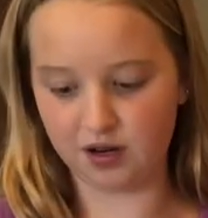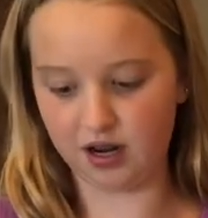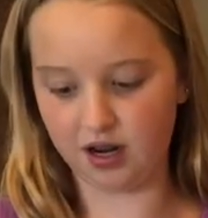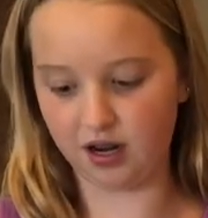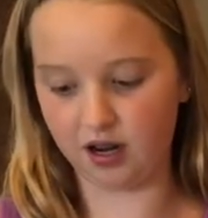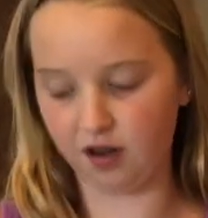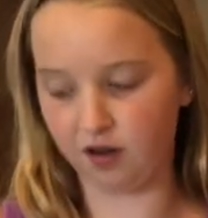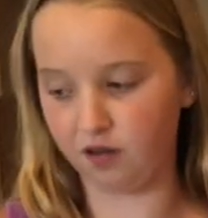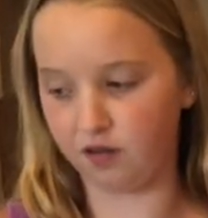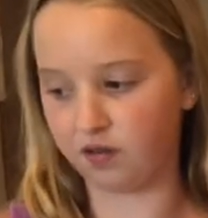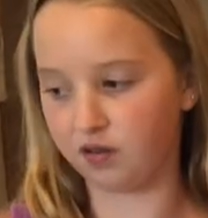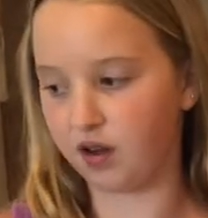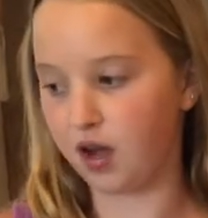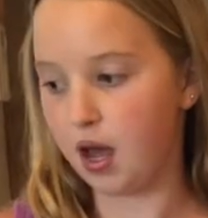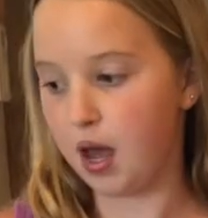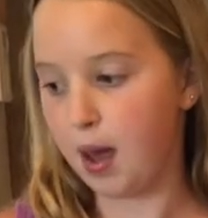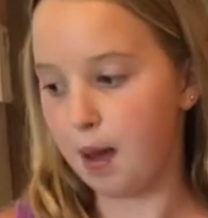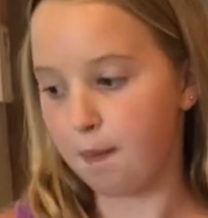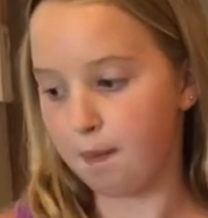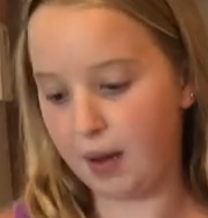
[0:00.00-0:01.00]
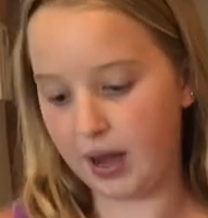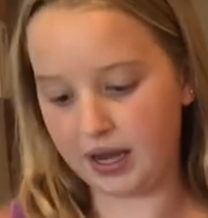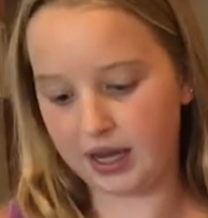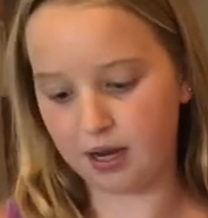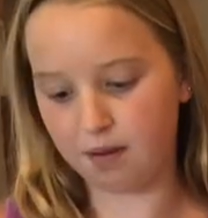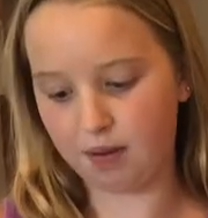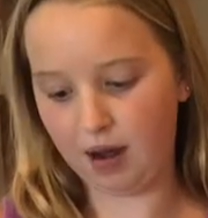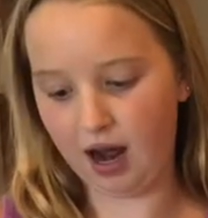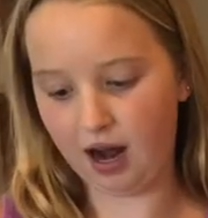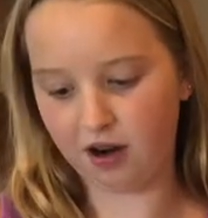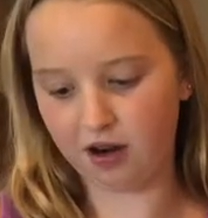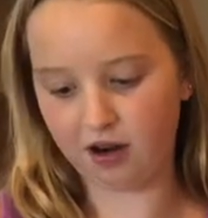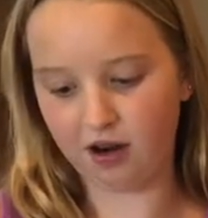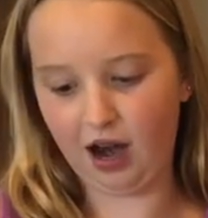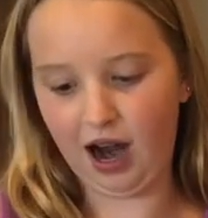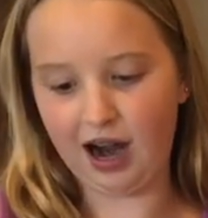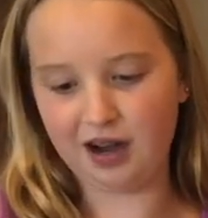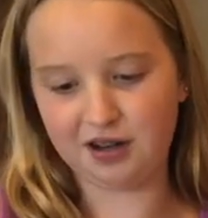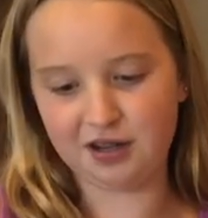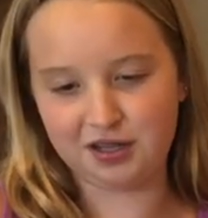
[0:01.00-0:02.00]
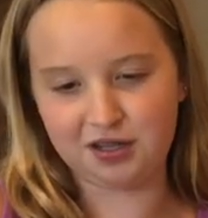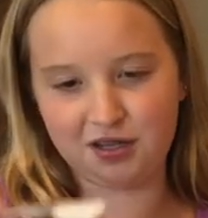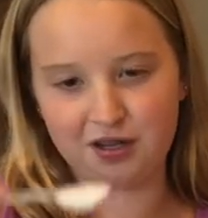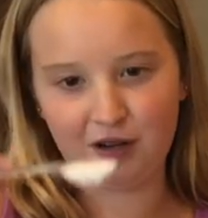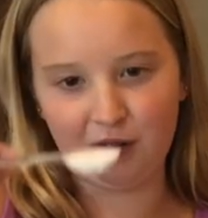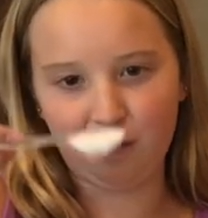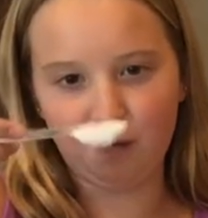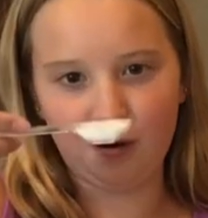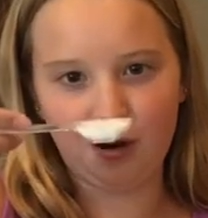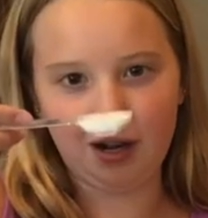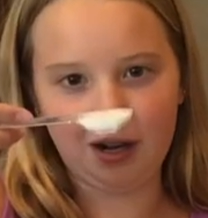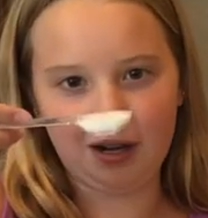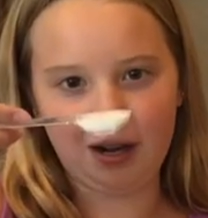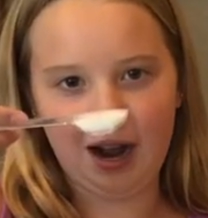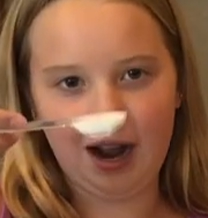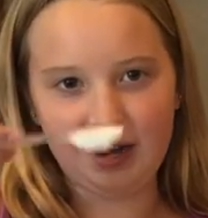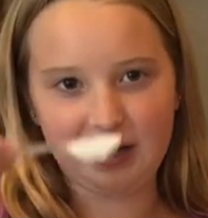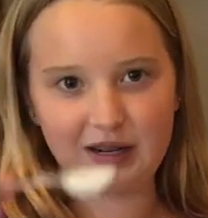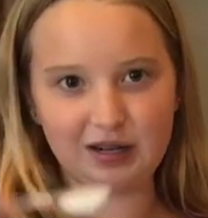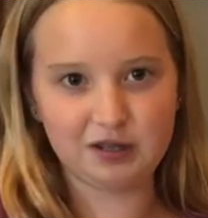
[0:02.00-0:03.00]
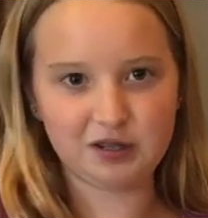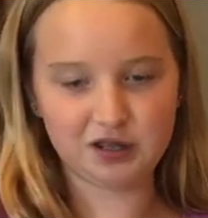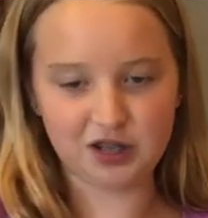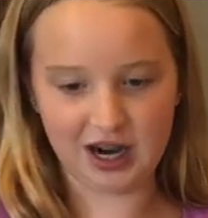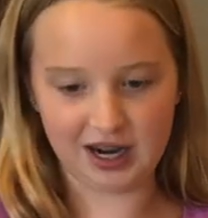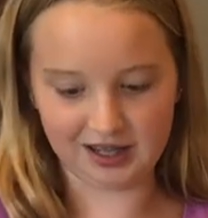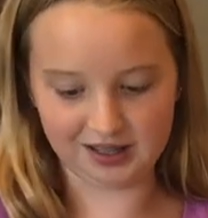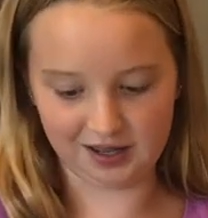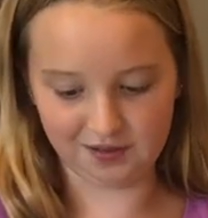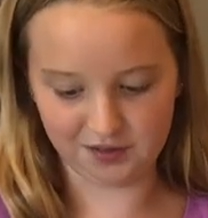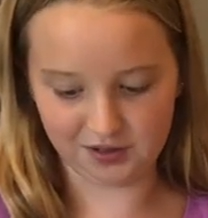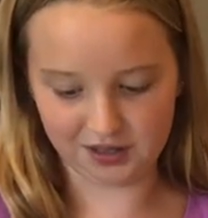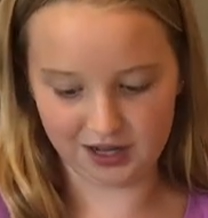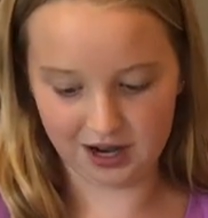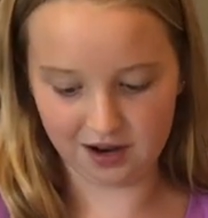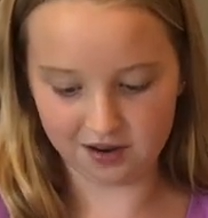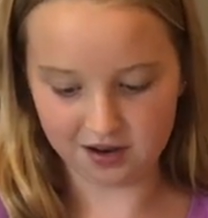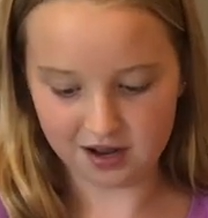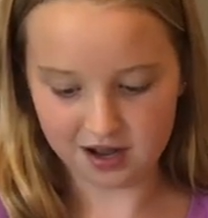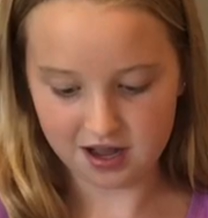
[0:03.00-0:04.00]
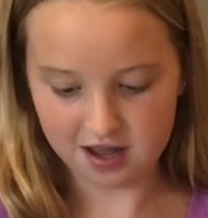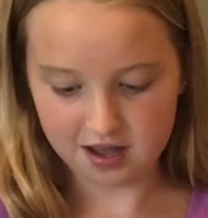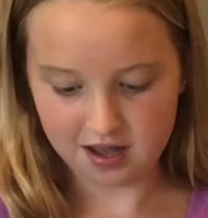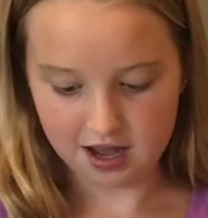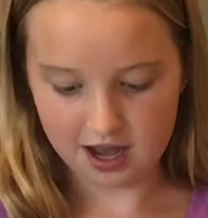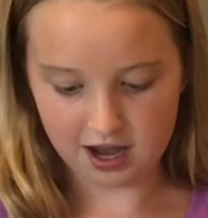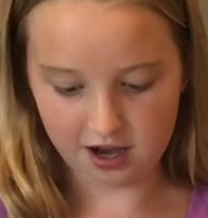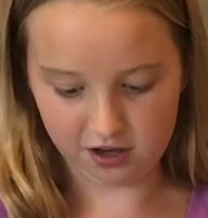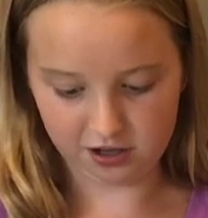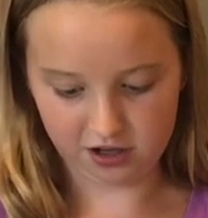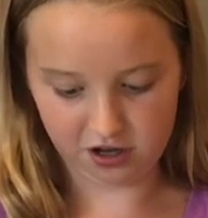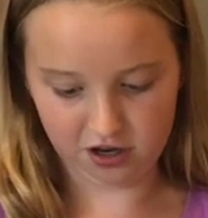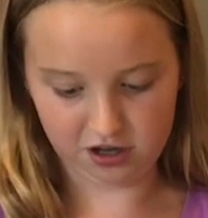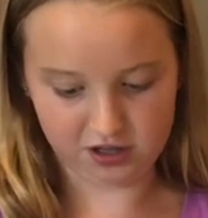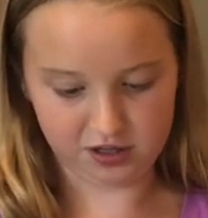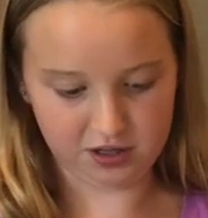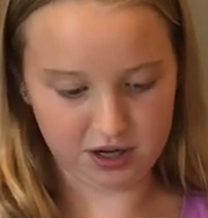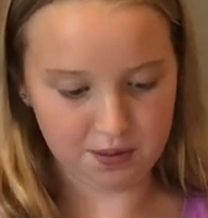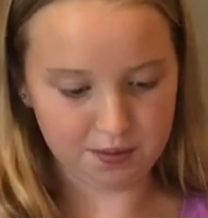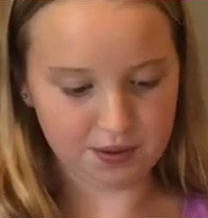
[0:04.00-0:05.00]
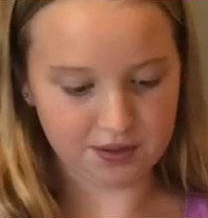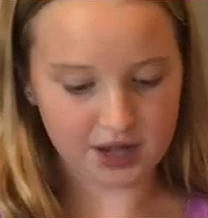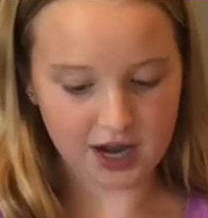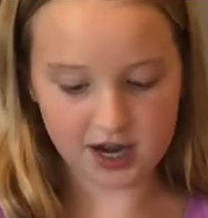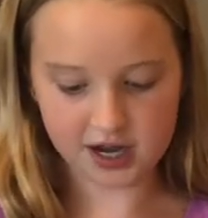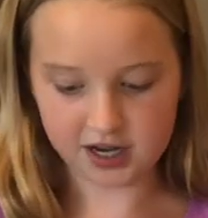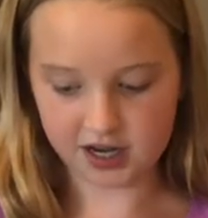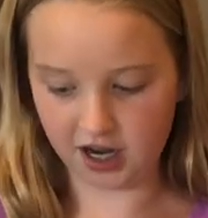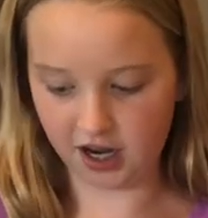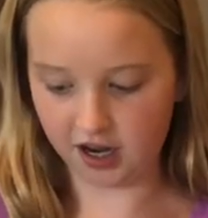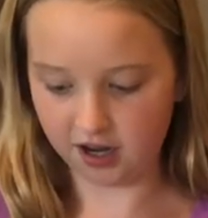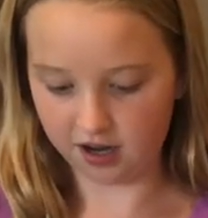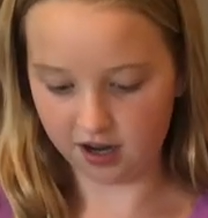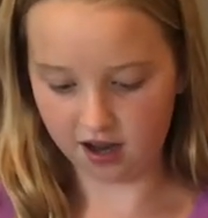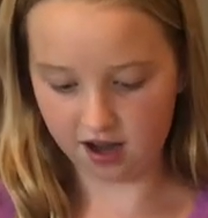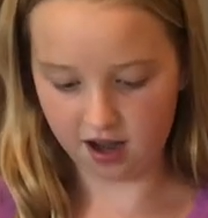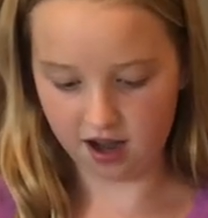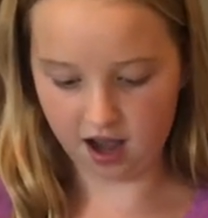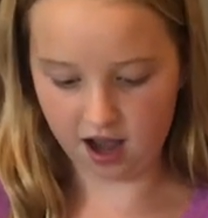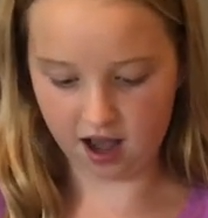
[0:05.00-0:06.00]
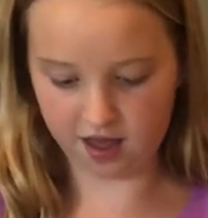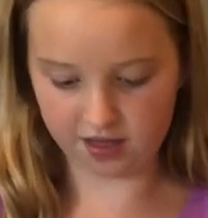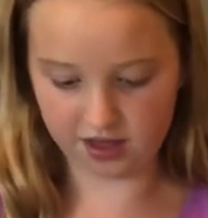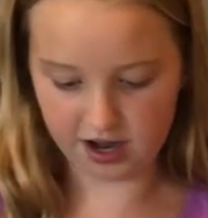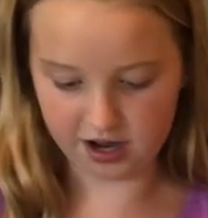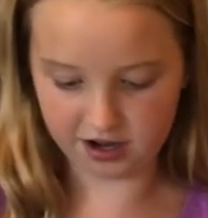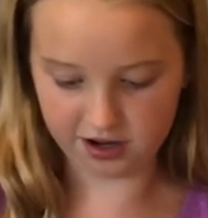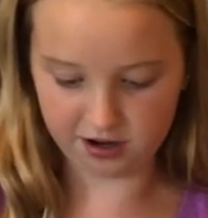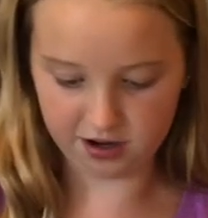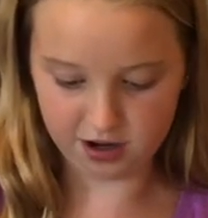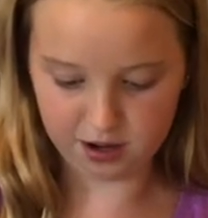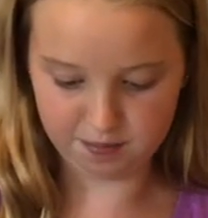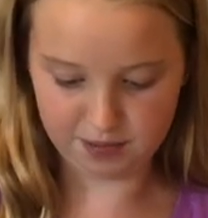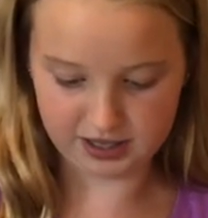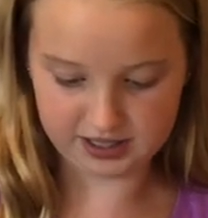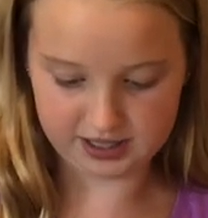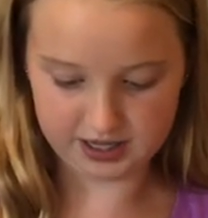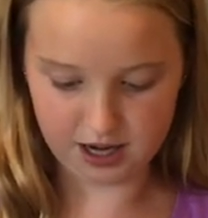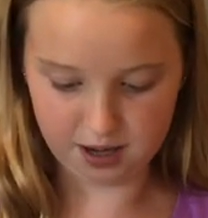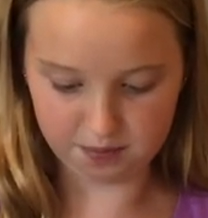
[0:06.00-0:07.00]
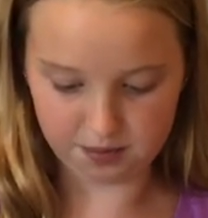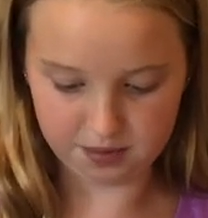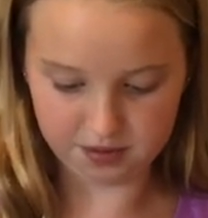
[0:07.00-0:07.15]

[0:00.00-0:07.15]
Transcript: of baking powder. I just took 1 and kind of try to level out. And you're also going to put that in here. And then you're going to mix it up.